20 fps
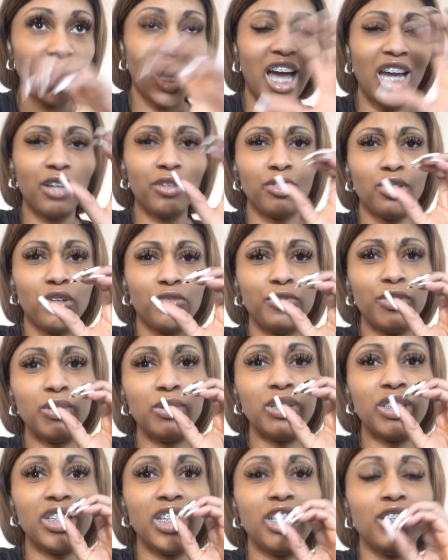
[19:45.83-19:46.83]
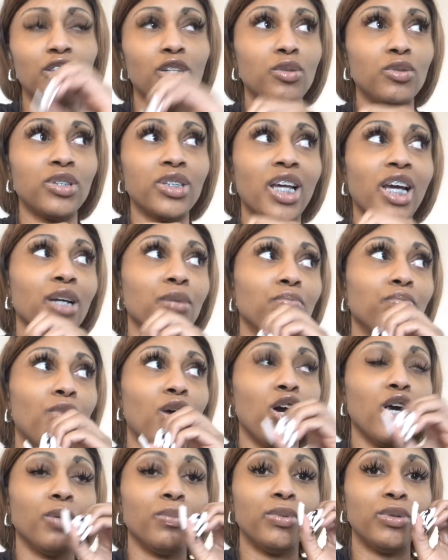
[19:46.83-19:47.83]
I don't know if you've seen those like
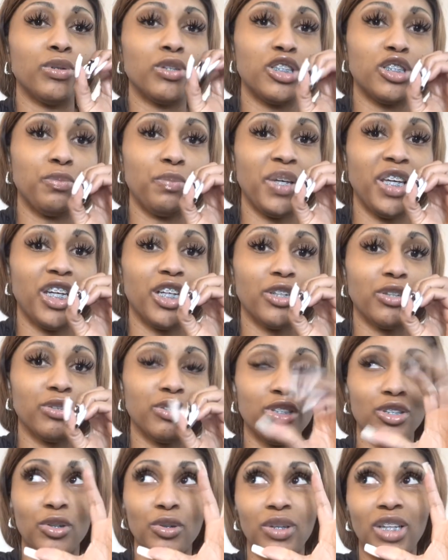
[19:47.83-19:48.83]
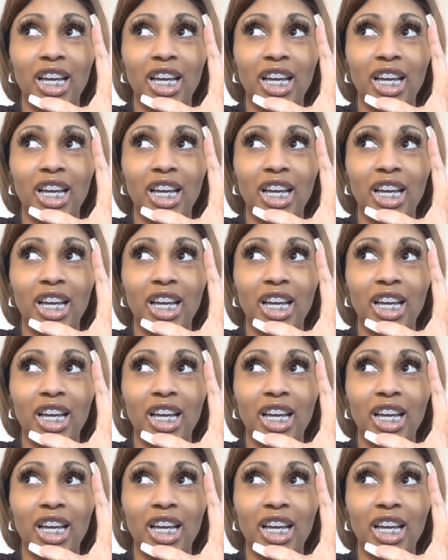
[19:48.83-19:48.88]
marble spears or